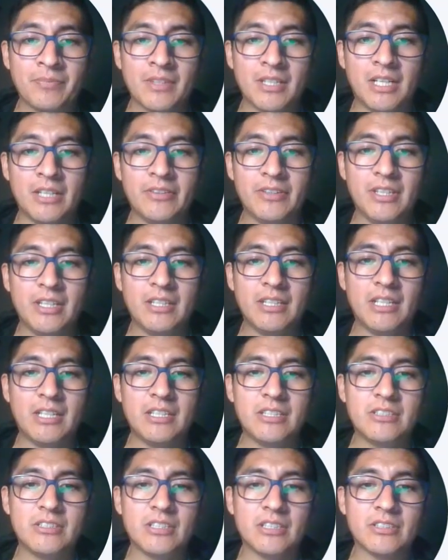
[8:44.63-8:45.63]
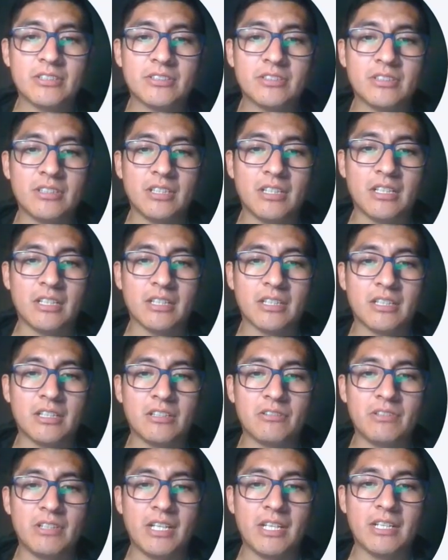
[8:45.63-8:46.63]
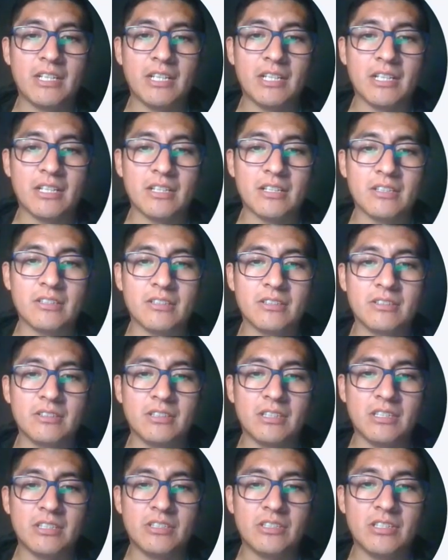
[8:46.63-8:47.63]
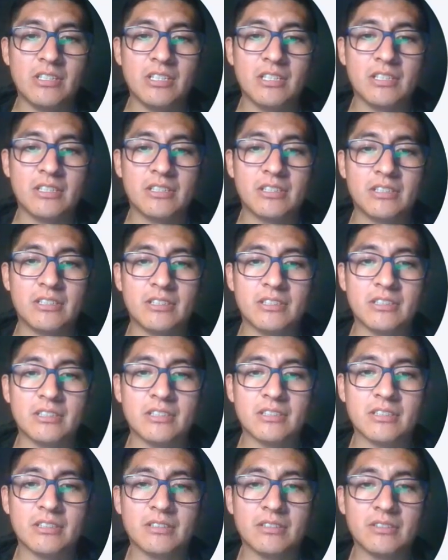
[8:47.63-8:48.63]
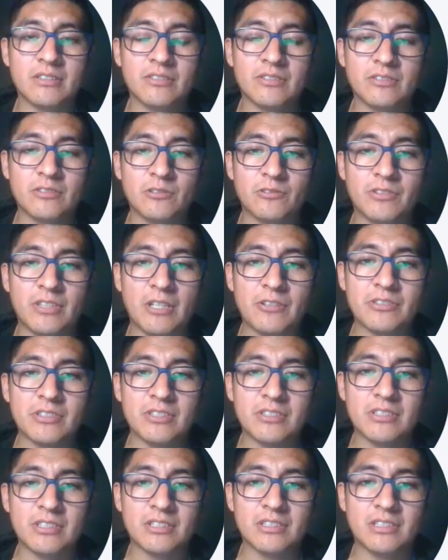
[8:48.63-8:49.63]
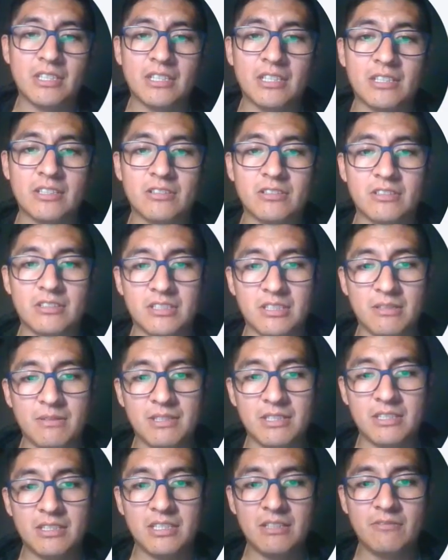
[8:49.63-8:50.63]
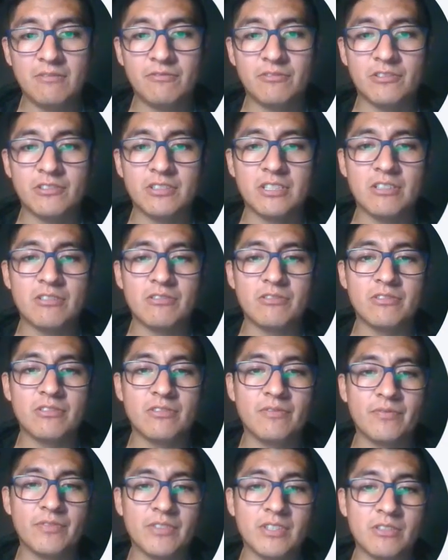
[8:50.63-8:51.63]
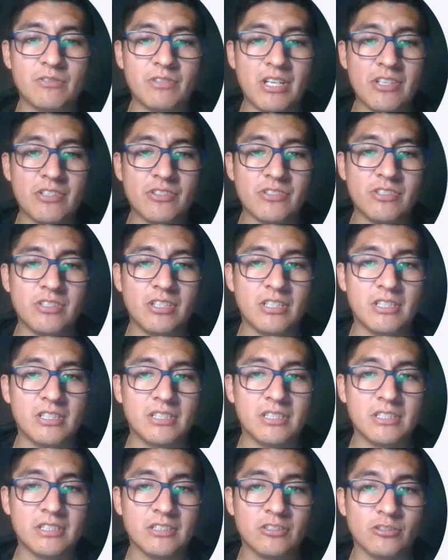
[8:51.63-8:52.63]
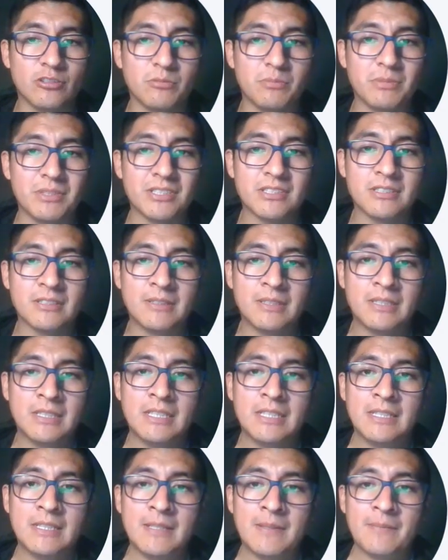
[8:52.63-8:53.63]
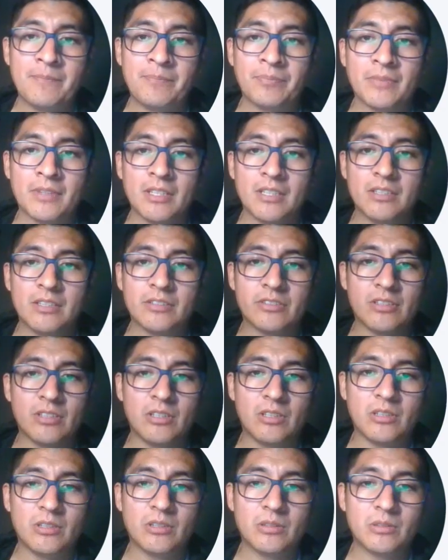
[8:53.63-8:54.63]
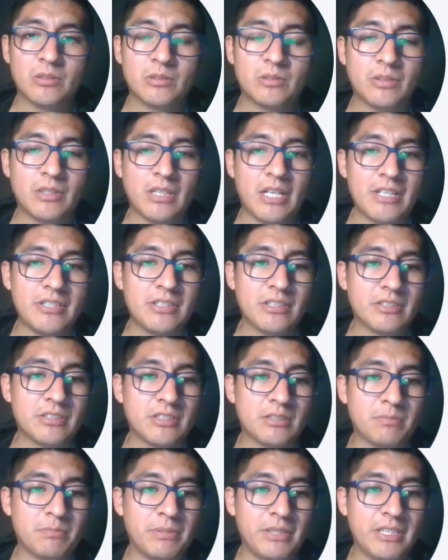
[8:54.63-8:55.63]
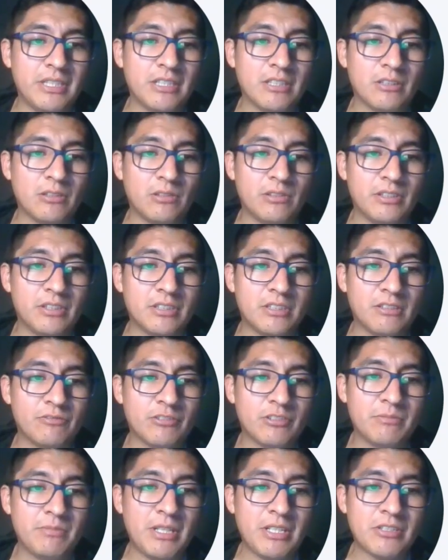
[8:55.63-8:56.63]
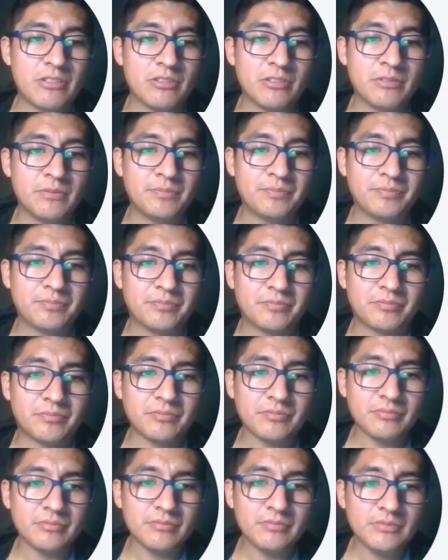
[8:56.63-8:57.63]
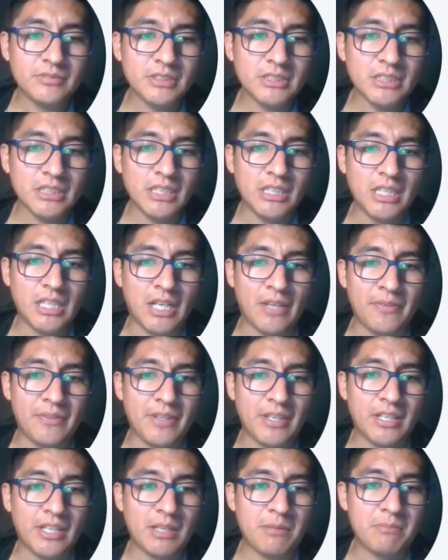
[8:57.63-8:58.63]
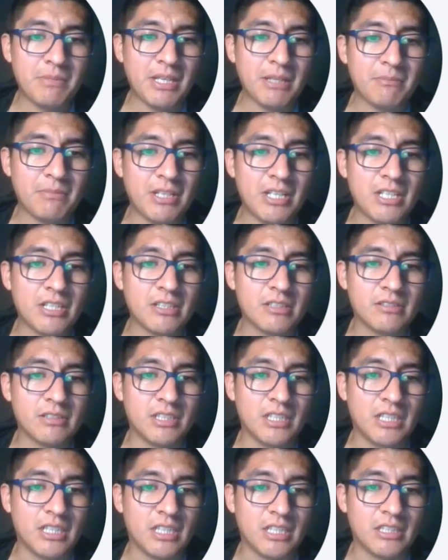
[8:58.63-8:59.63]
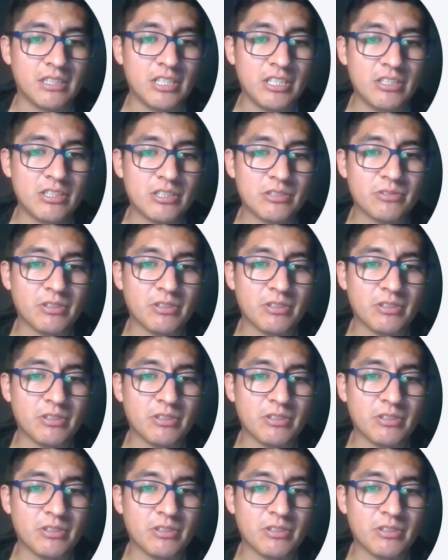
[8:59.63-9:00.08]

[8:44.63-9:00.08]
And then I just create the year 2016 and 17 for the race year dummies. So I just splitted all this information and then I make my linear